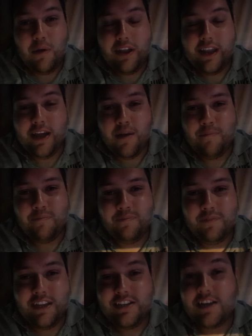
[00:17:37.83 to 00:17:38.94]
He um,
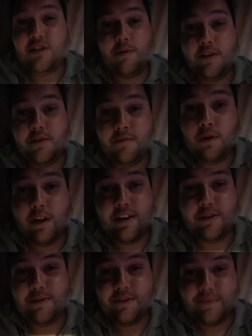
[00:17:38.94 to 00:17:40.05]
he said, should we do some vlogging?
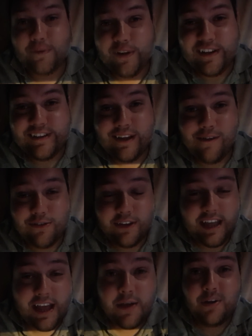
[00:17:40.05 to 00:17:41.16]
Should we do some vlogging together? I was like,
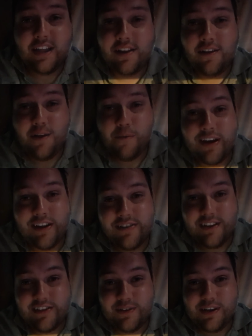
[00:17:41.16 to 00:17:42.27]
yeah, go on then, I don't mind. Let's,
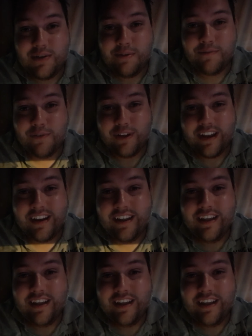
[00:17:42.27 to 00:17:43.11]
let's do a little bit of vlogging.